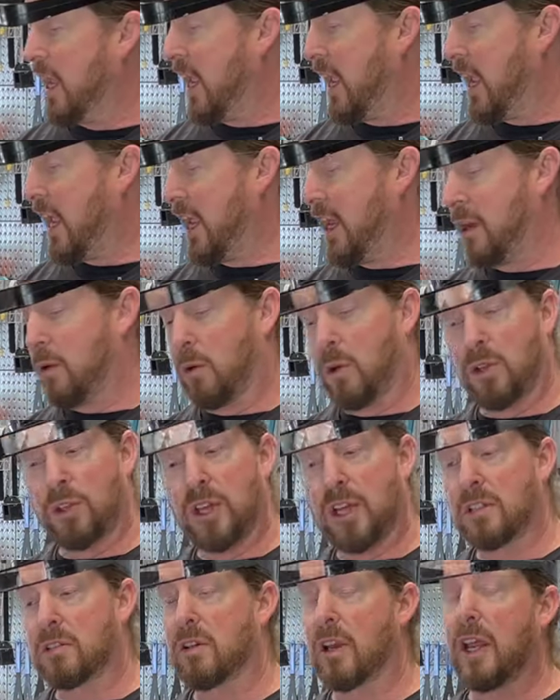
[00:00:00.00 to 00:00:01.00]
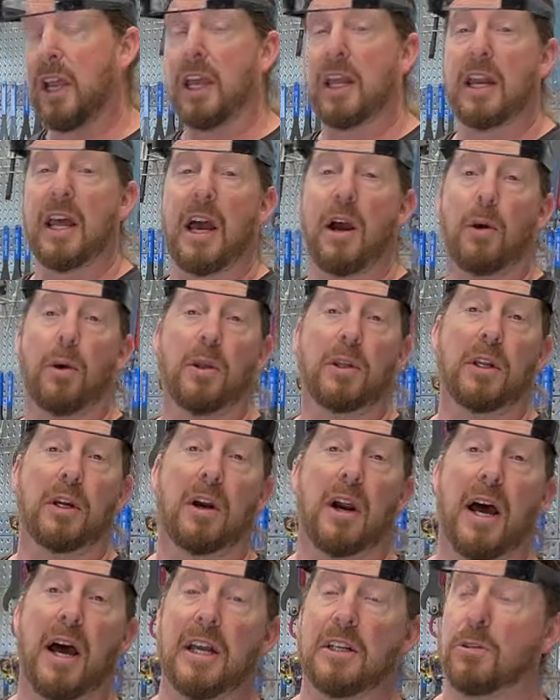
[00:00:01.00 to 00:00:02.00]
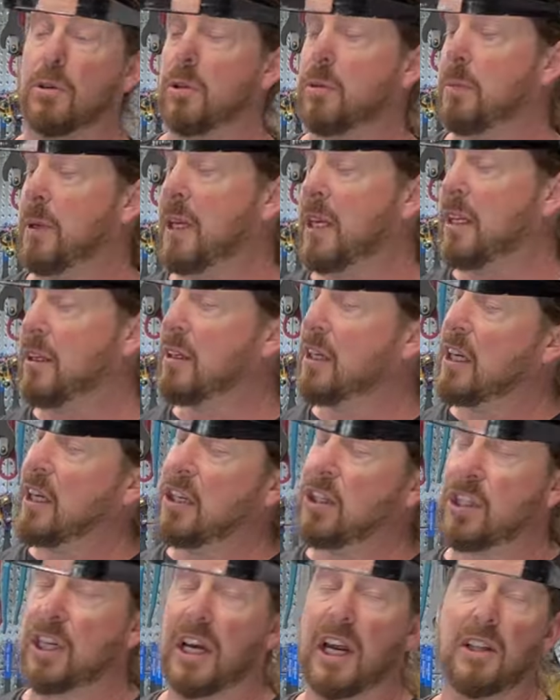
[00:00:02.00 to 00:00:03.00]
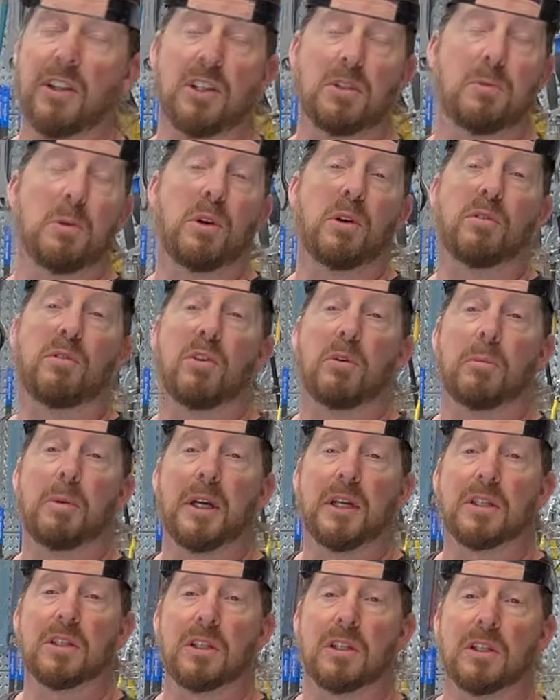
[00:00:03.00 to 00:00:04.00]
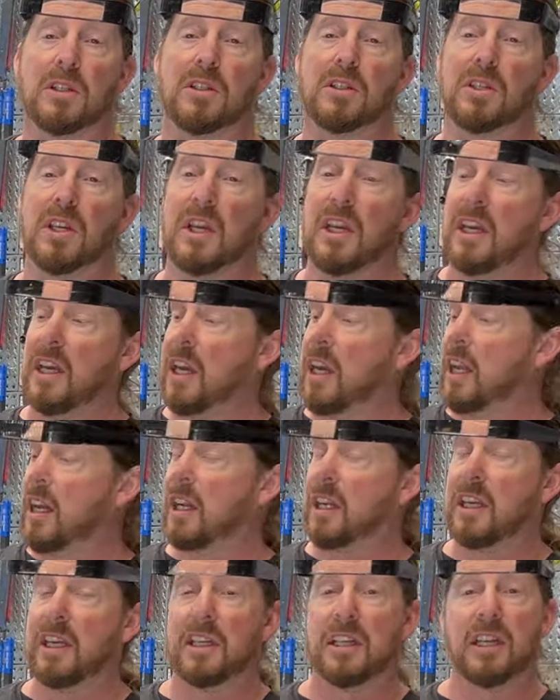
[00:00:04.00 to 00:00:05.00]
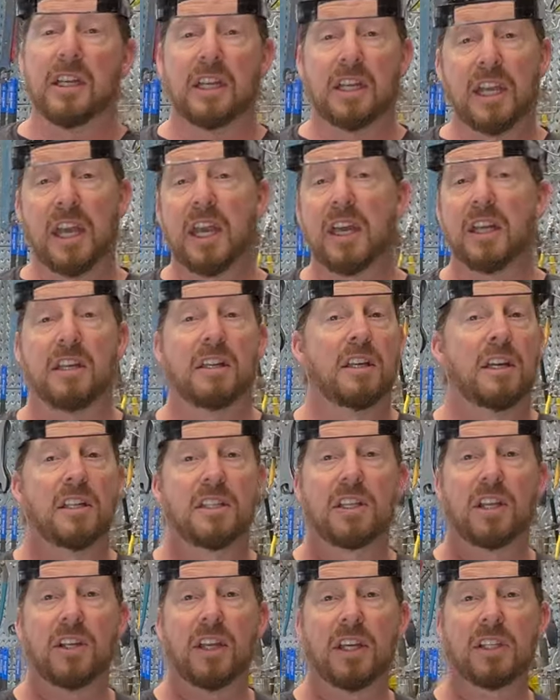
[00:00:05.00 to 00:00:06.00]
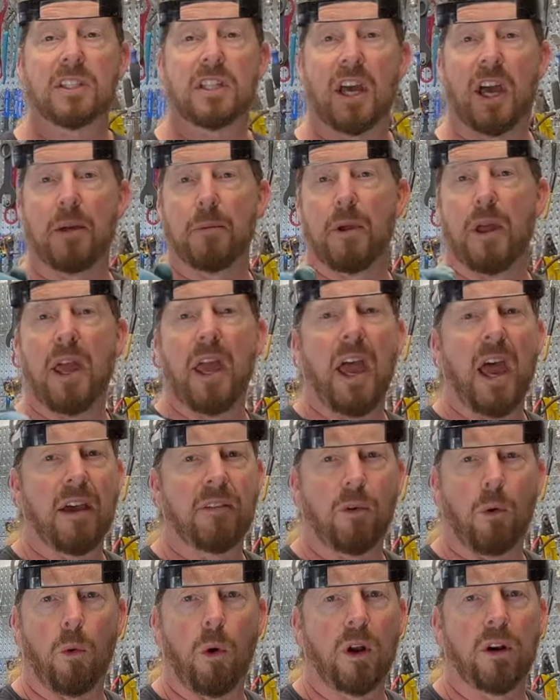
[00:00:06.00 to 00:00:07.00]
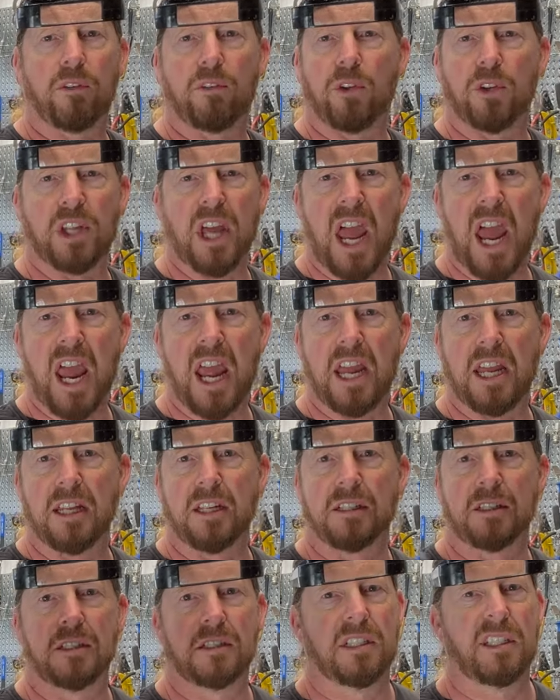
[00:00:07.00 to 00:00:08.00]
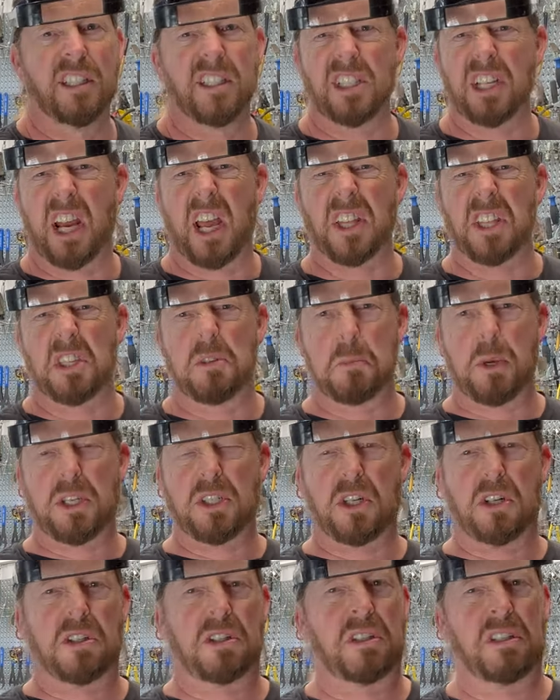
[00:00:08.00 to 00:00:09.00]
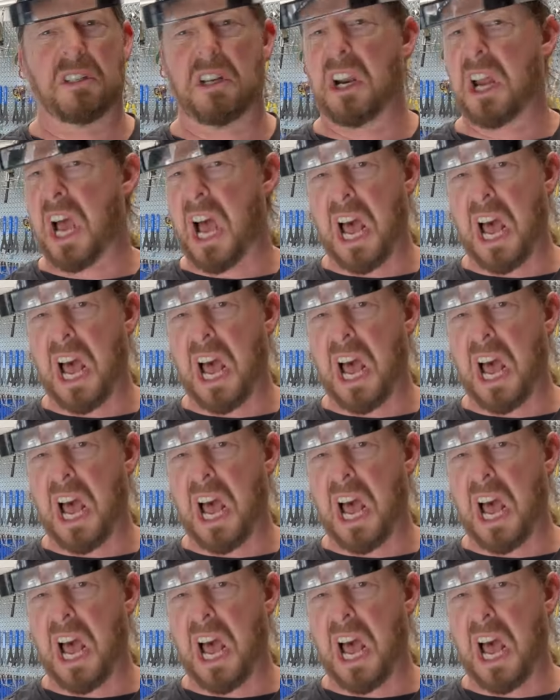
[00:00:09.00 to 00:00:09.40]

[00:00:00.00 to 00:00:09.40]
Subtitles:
hey, well, thanks for hanging out in the garage with me. Check out these beautiful pictures. And again, until next time, have a wonderful day. Check out these pictures.